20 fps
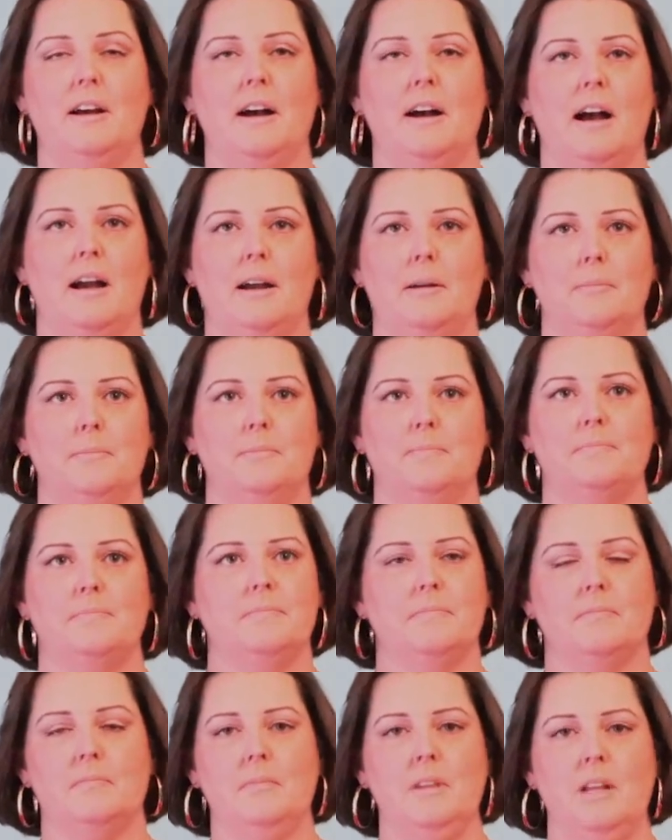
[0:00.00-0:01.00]
I'm
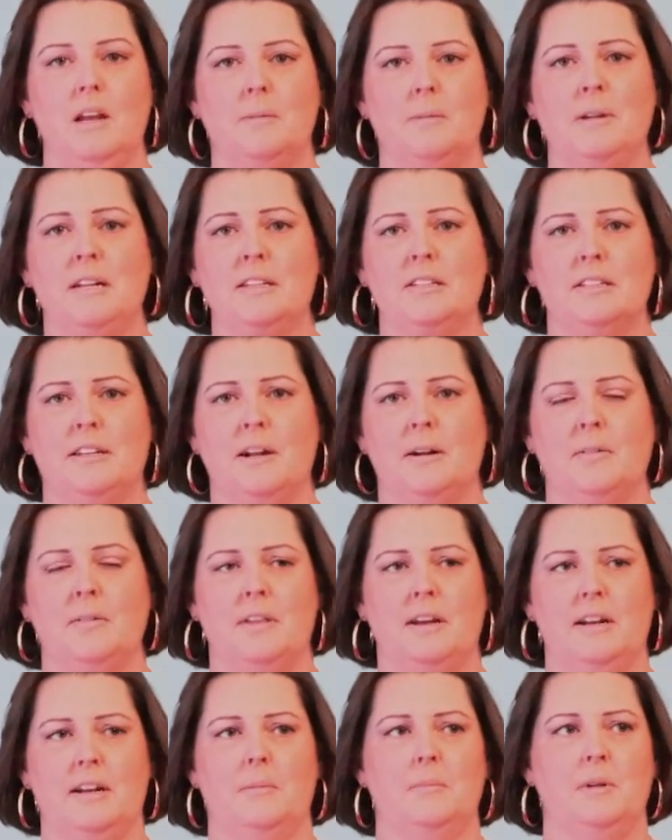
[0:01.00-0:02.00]
not scared
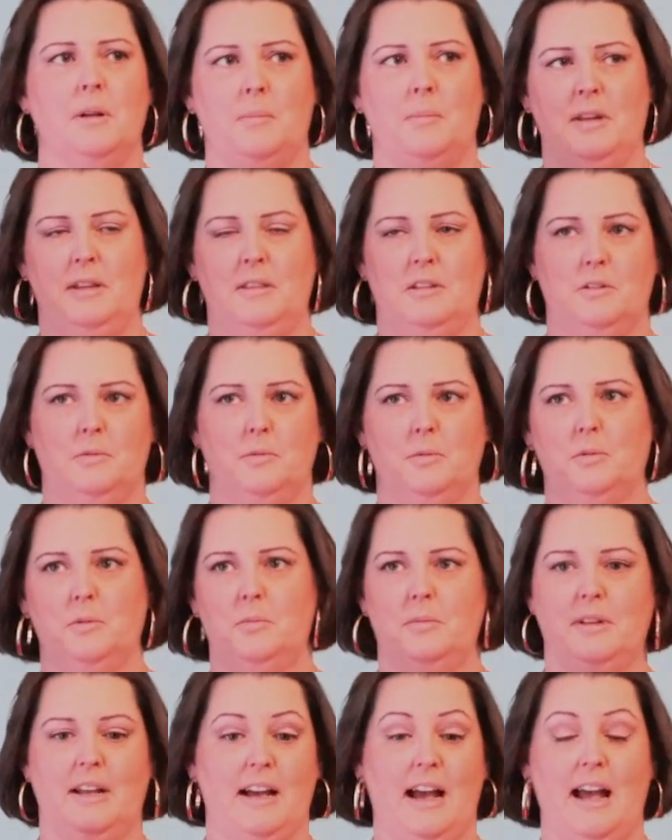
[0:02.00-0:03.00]
that I'm going to be in this
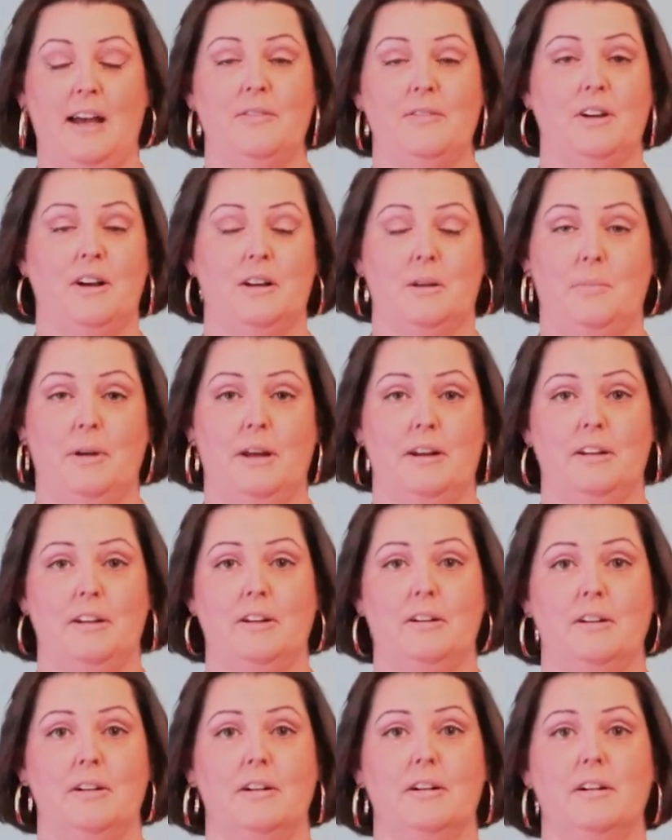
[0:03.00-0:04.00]
room. Like I haven't got a
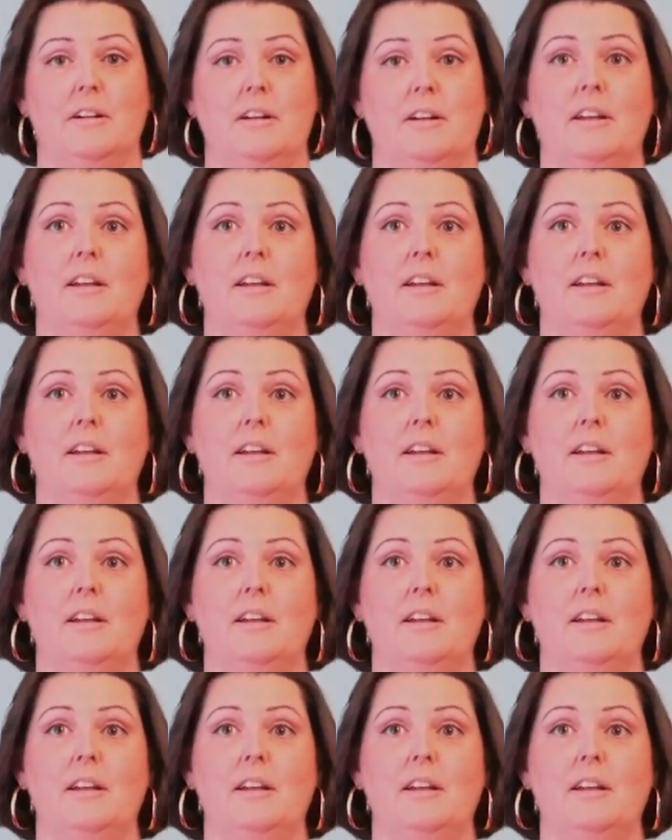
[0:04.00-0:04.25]
pedicure